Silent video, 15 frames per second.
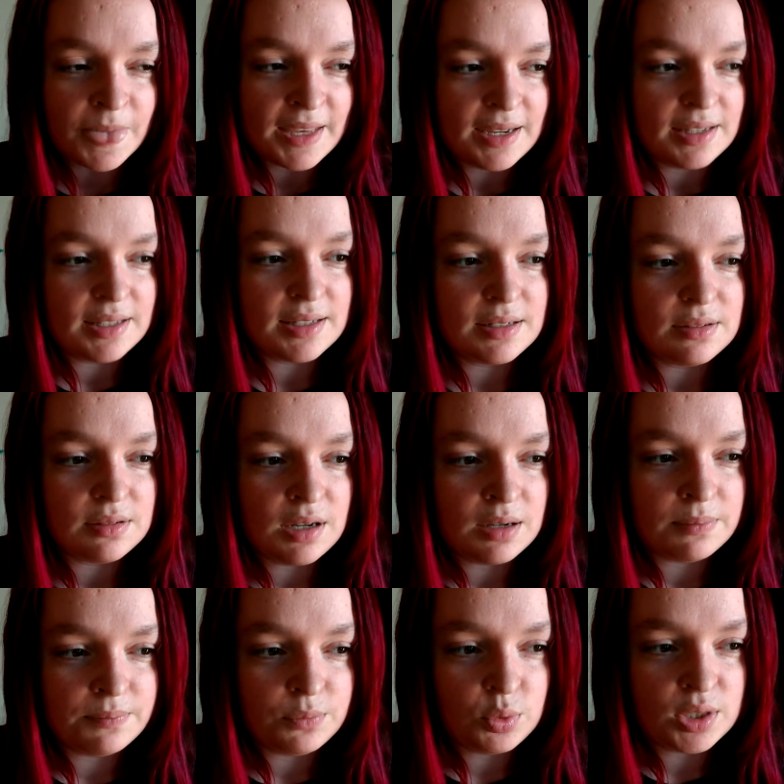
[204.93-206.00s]
it
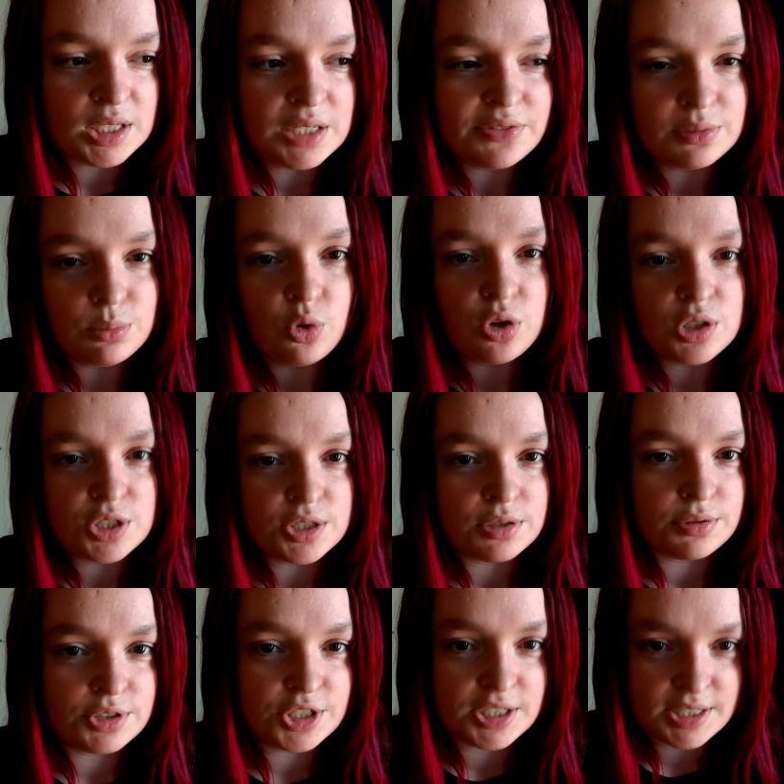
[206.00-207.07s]
went even more so
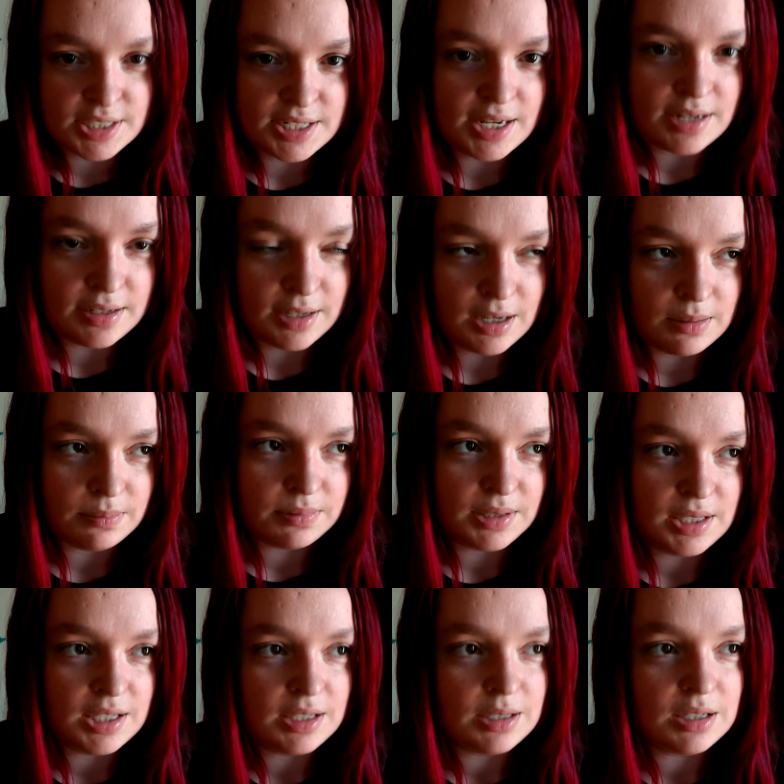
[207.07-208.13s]
with just standing up.
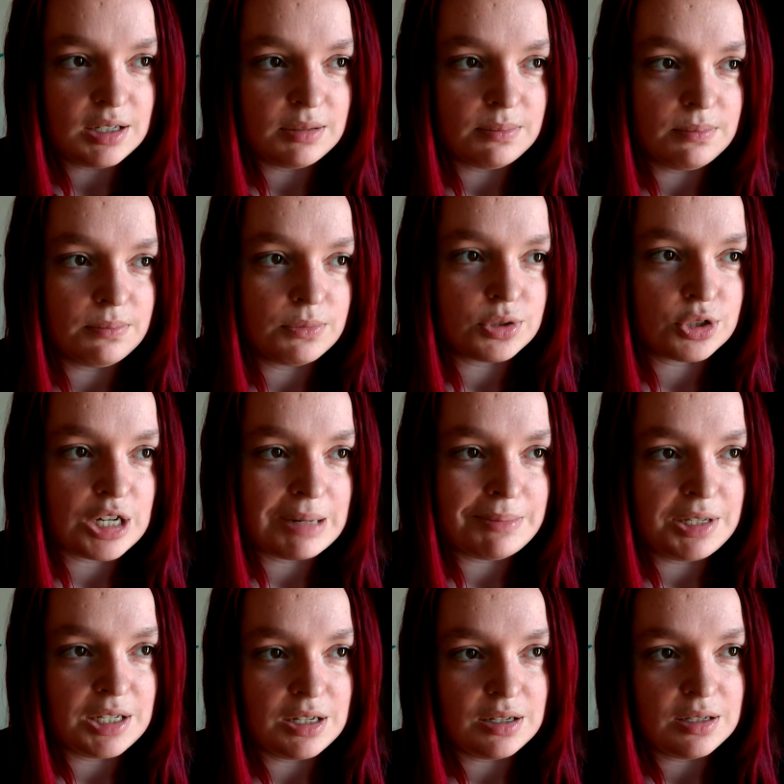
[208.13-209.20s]
He prescribed
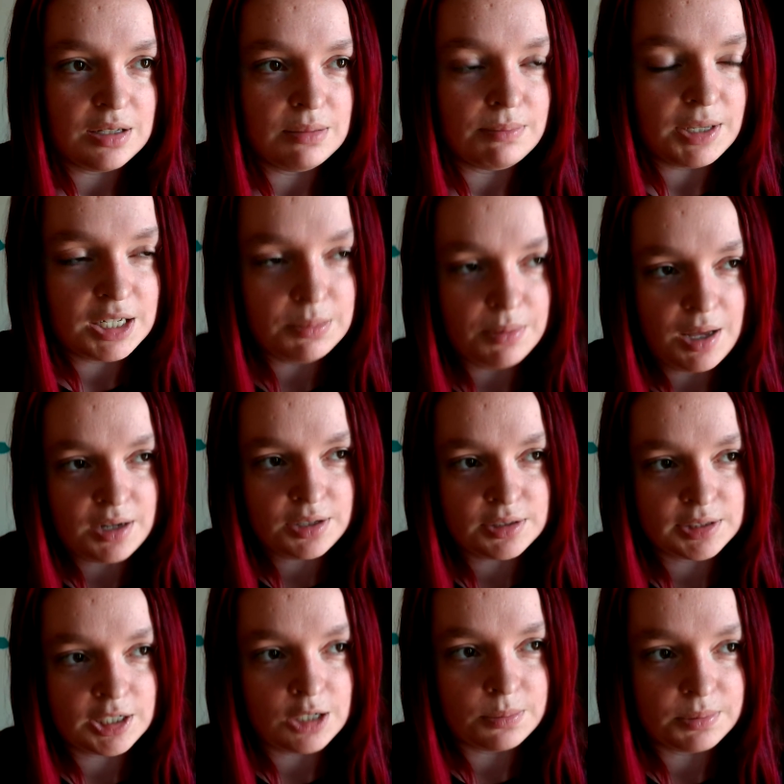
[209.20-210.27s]
me a beta blocker
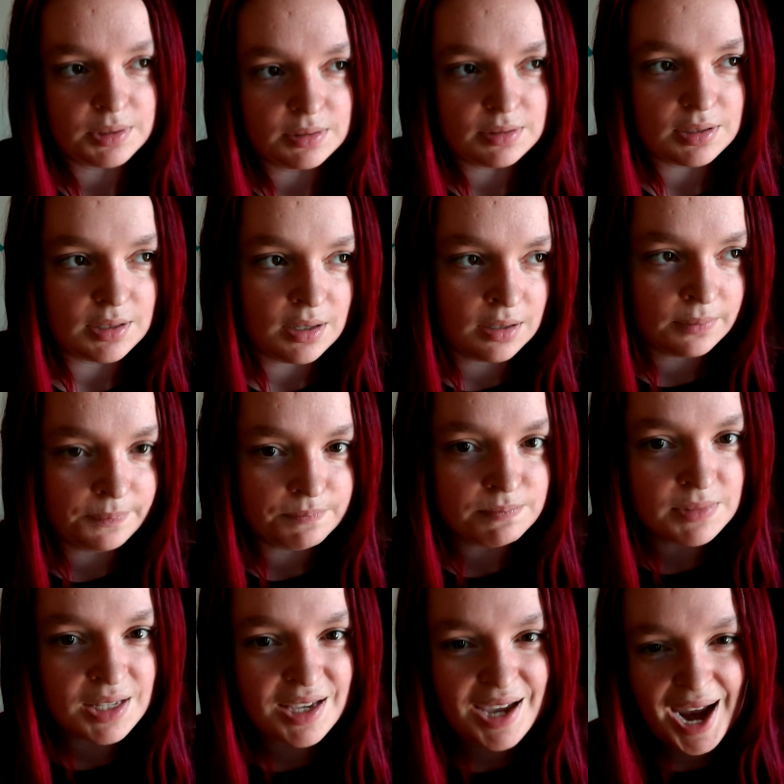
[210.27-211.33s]
to help
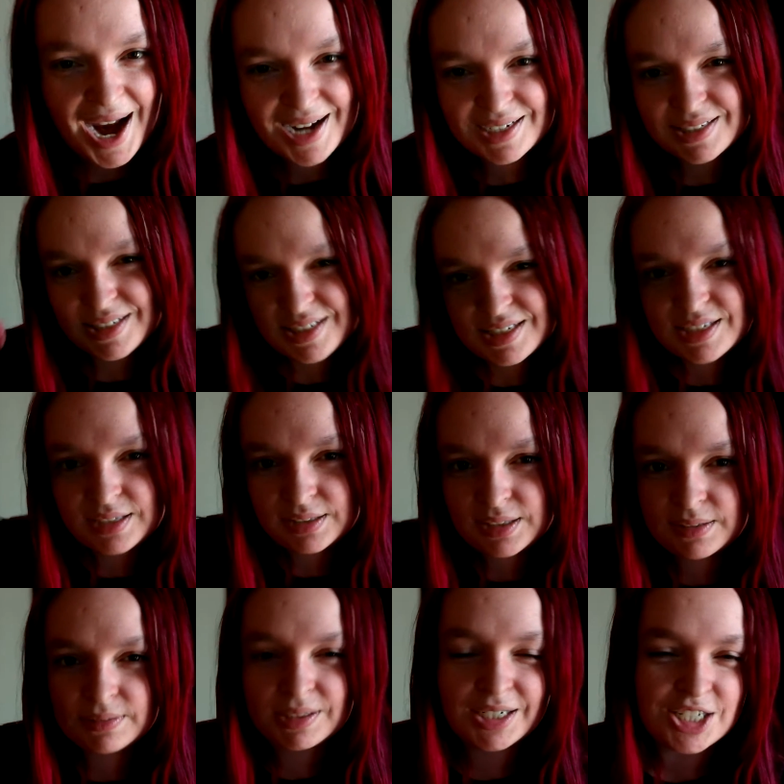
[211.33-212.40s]
act as a
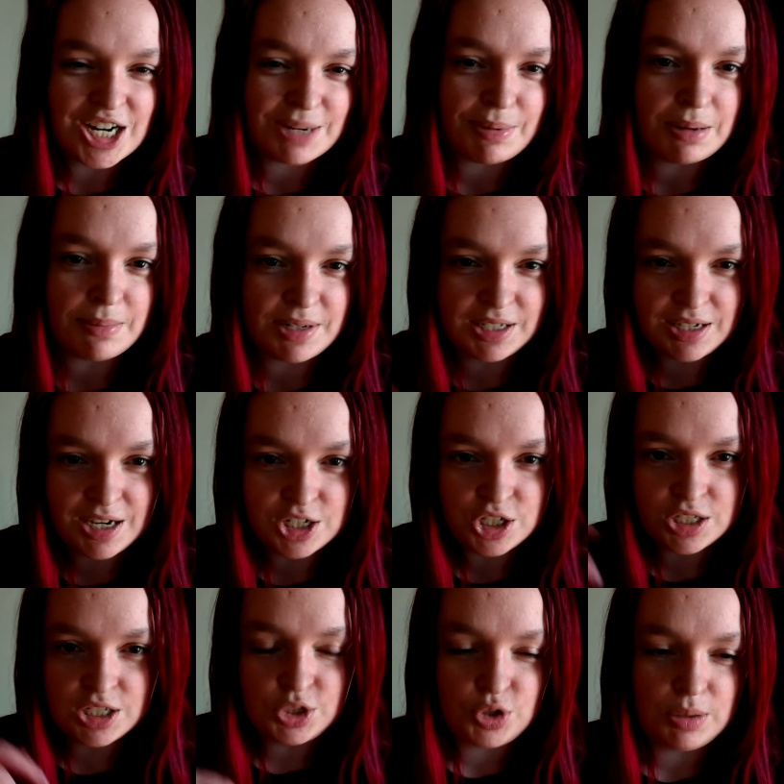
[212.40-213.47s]
ceiling, and I'll talk about
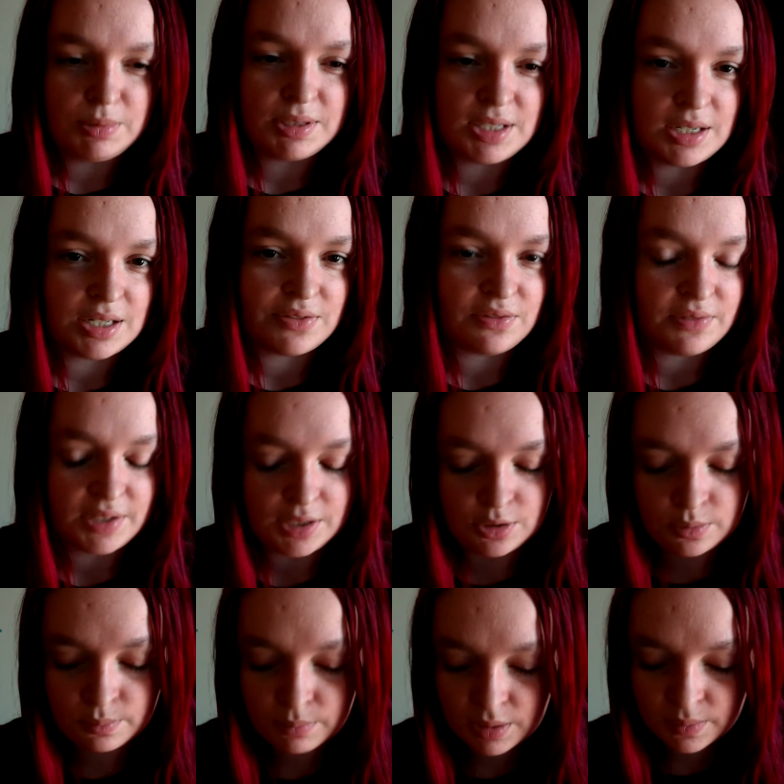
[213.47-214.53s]
medications and treatments in a different video,
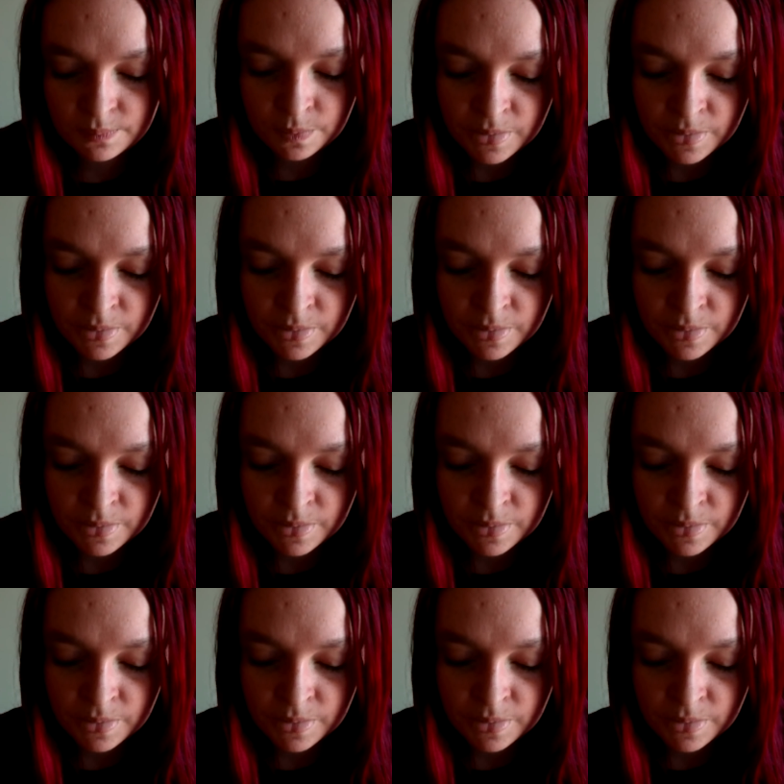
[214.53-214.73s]
but